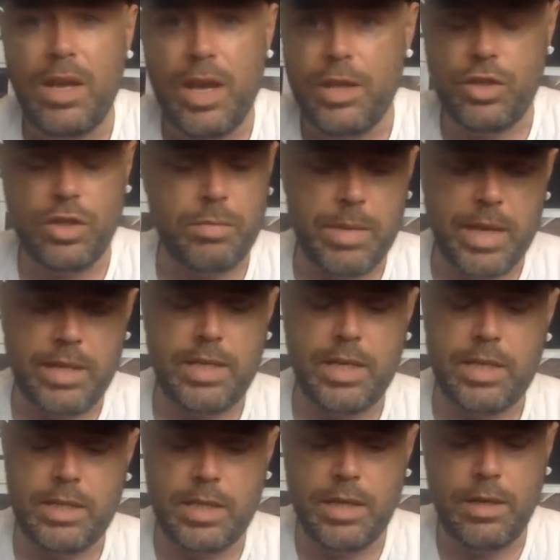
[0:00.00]
It does my
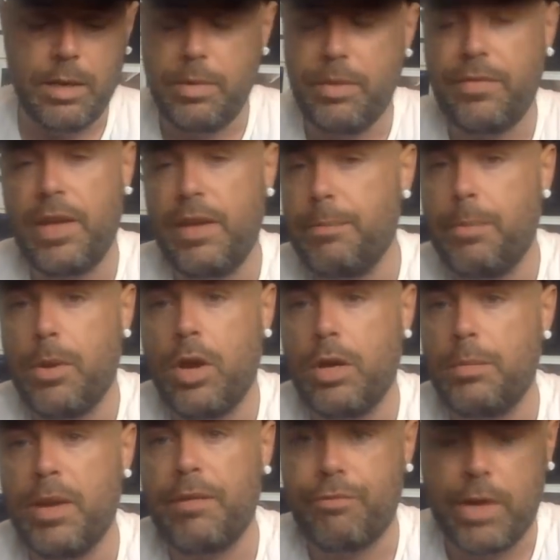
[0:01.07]
tits in, to be fair.
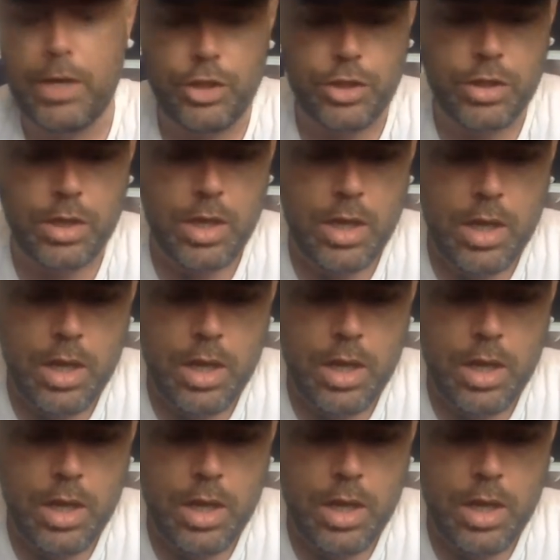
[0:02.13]
Pardon my French.